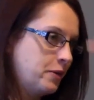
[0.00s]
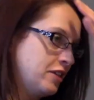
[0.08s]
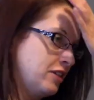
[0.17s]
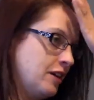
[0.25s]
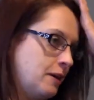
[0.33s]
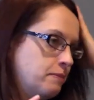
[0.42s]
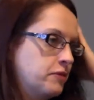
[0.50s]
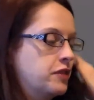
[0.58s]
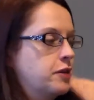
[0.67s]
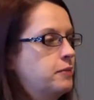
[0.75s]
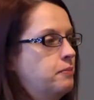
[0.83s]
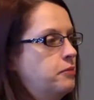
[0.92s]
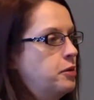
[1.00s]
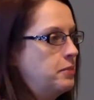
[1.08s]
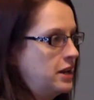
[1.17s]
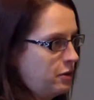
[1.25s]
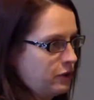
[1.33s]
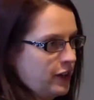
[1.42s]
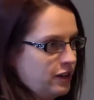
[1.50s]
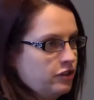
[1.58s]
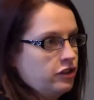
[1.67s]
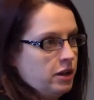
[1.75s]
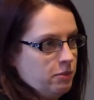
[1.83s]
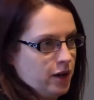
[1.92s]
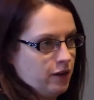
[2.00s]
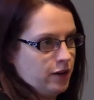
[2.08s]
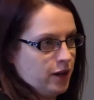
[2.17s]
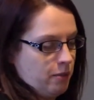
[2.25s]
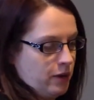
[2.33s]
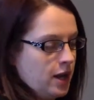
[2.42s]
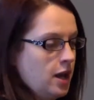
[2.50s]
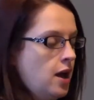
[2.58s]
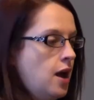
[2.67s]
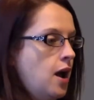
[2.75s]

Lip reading: with the media relations team here at Emory.